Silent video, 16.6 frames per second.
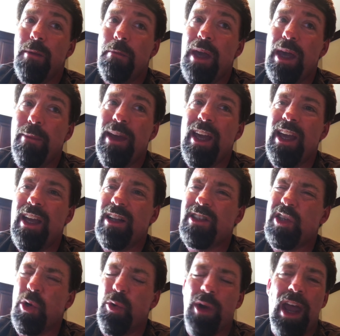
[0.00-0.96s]
maybe
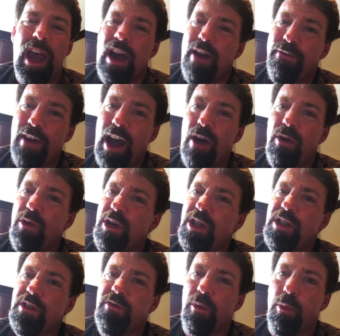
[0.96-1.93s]
two and a half
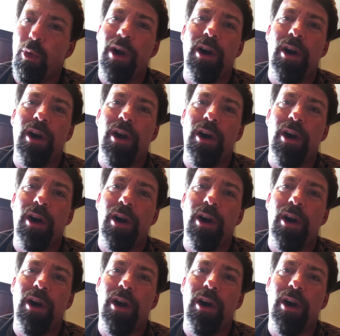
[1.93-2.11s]
hours from